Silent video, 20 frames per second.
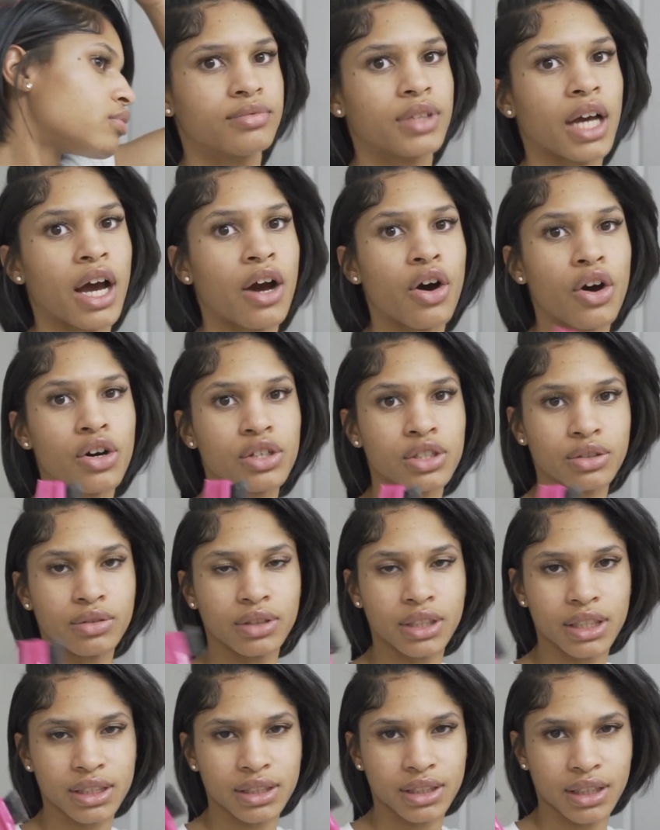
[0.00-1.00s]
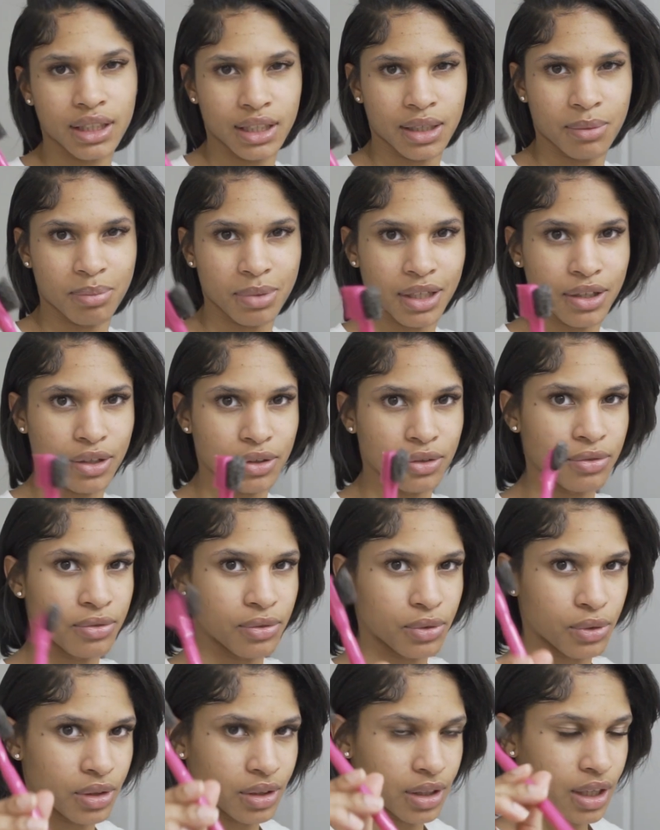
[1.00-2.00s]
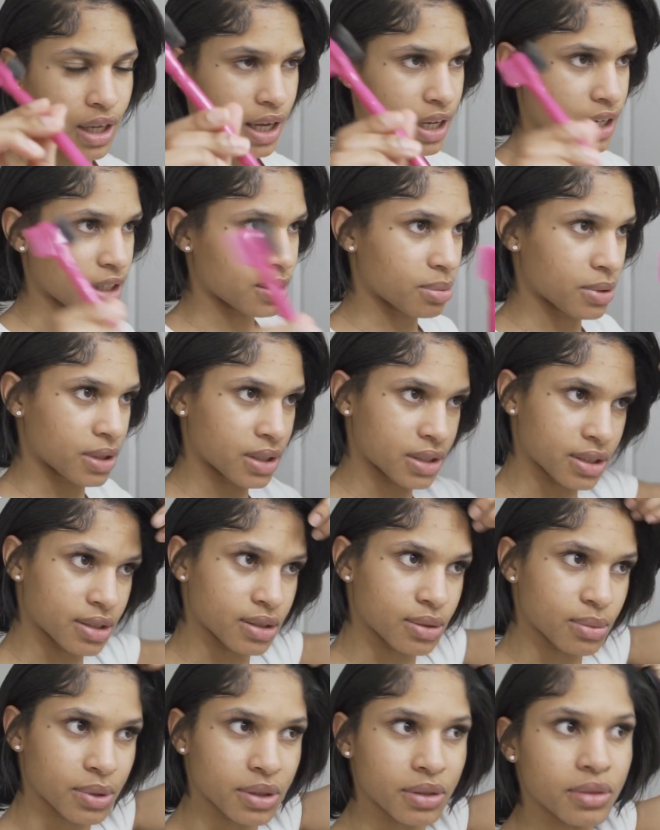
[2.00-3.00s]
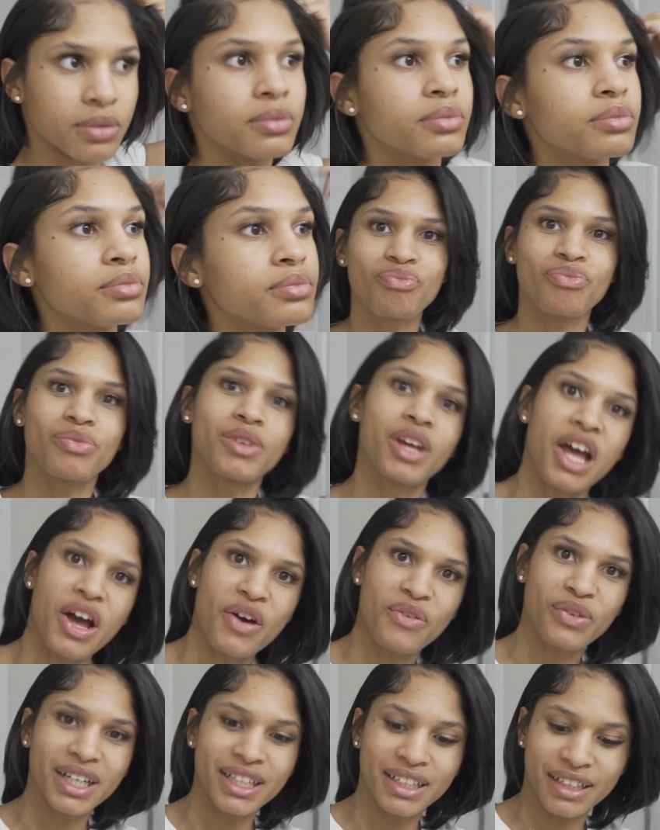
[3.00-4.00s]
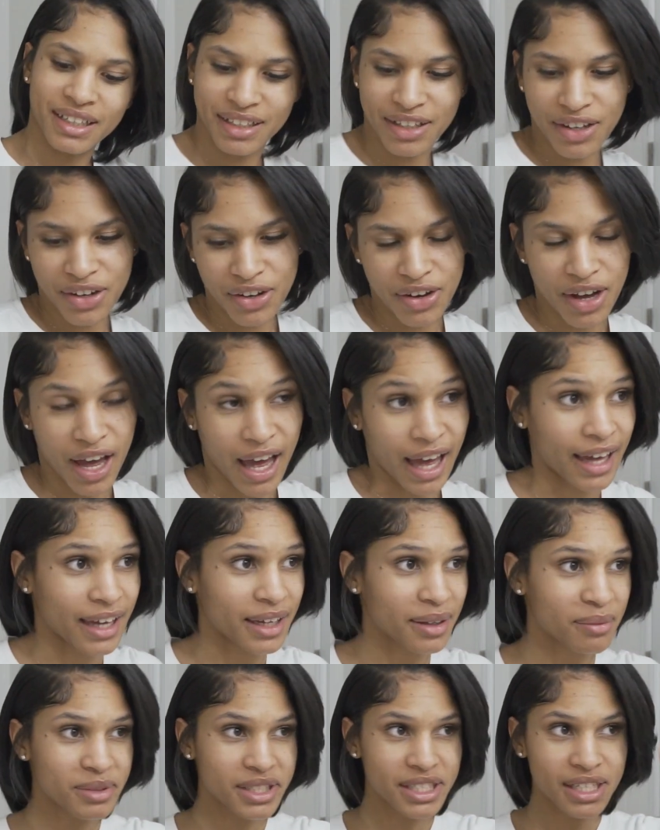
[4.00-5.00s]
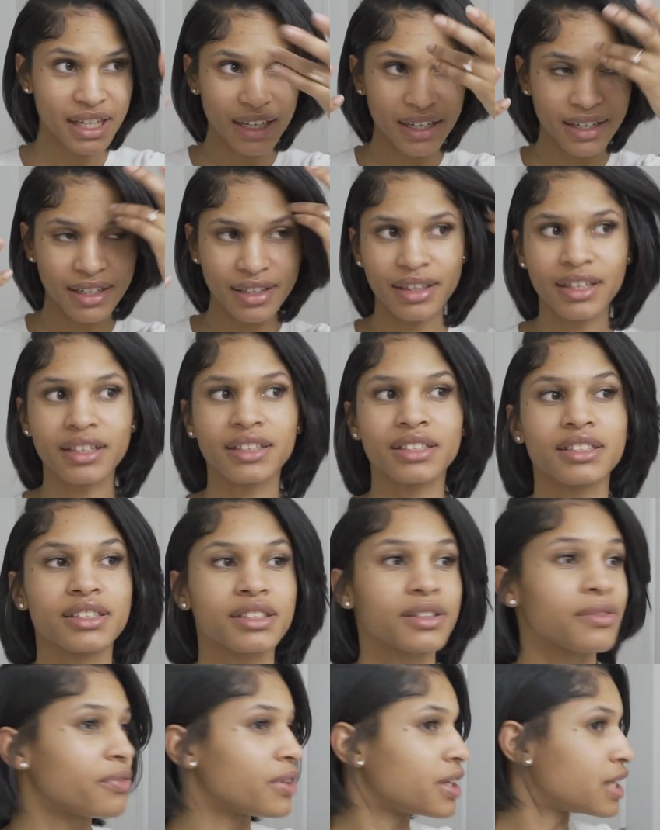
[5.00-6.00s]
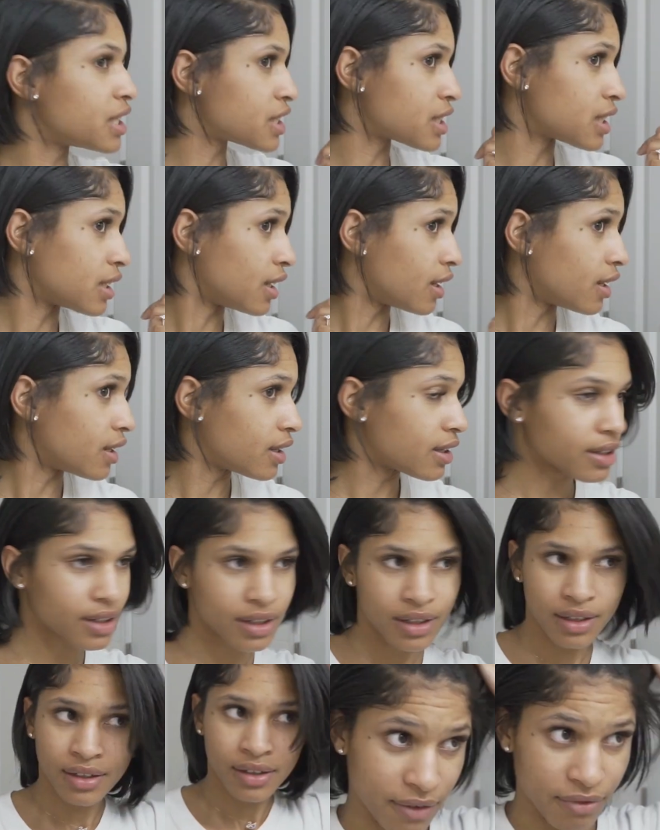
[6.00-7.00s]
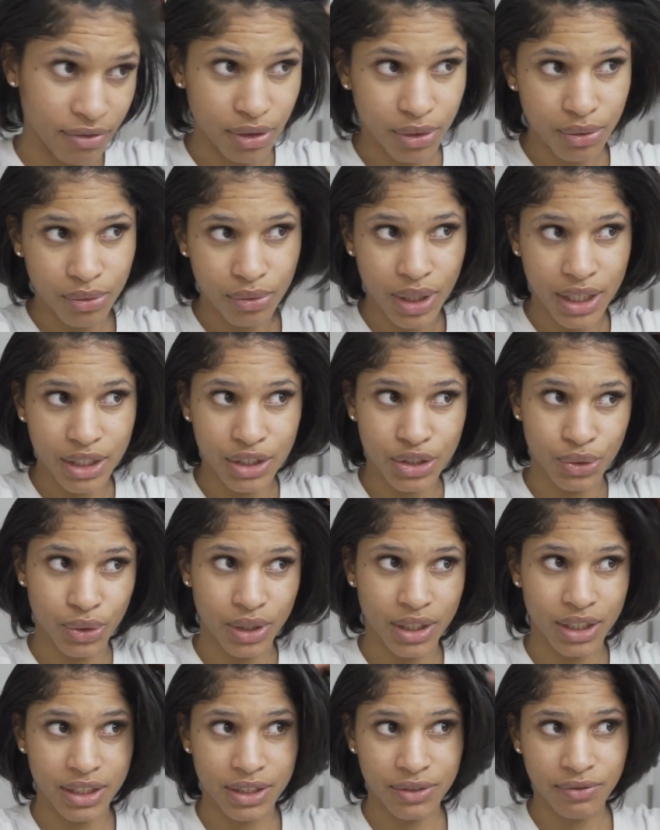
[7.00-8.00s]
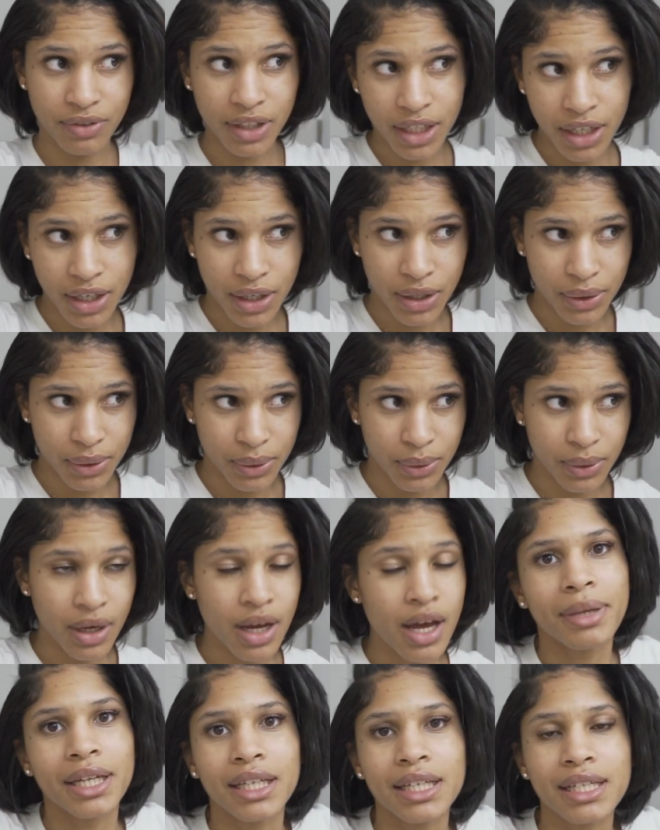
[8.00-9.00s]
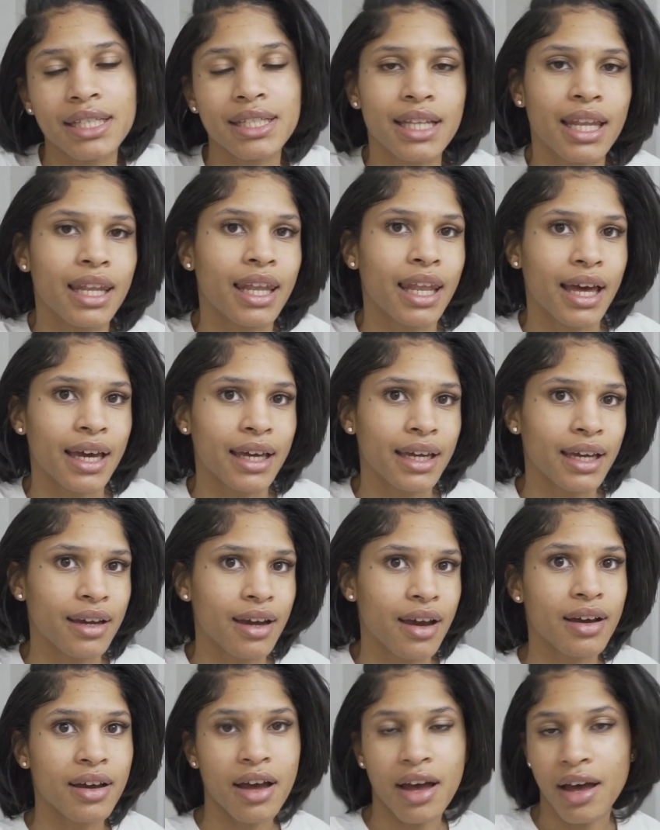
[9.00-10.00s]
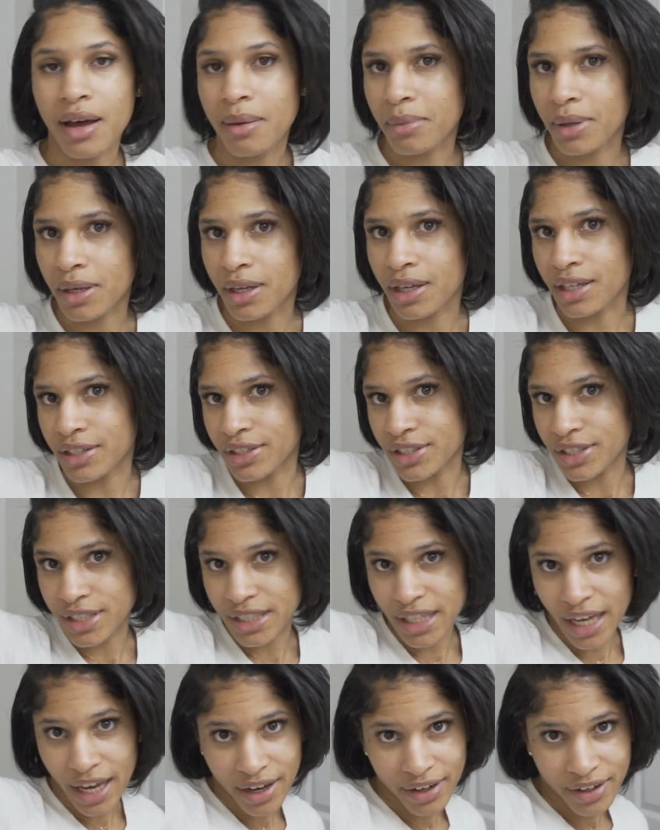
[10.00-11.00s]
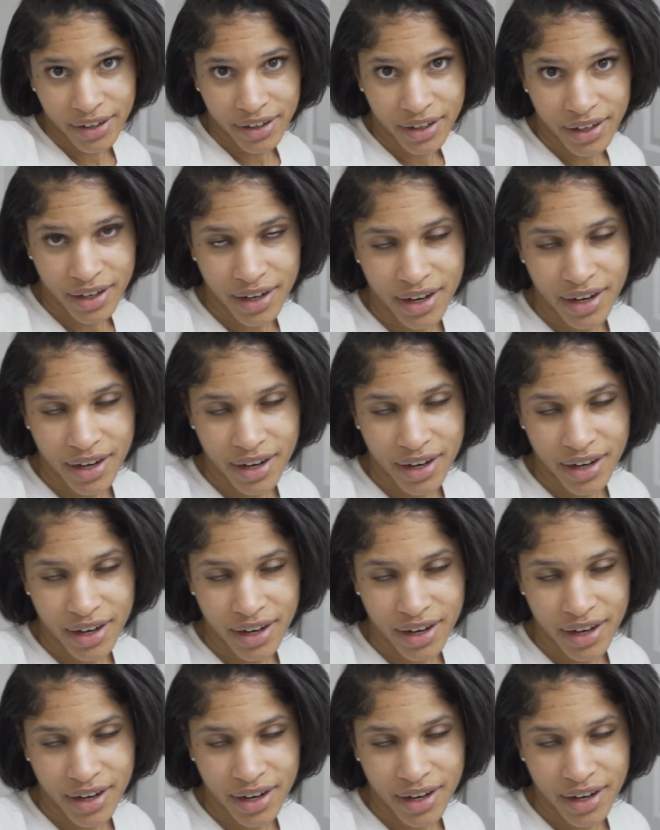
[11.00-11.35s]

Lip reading: I'll also list the link below for the edge brush as well. Alright y'all, I am done. This is the finished look. If you enjoyed this video, please like, comment, and share.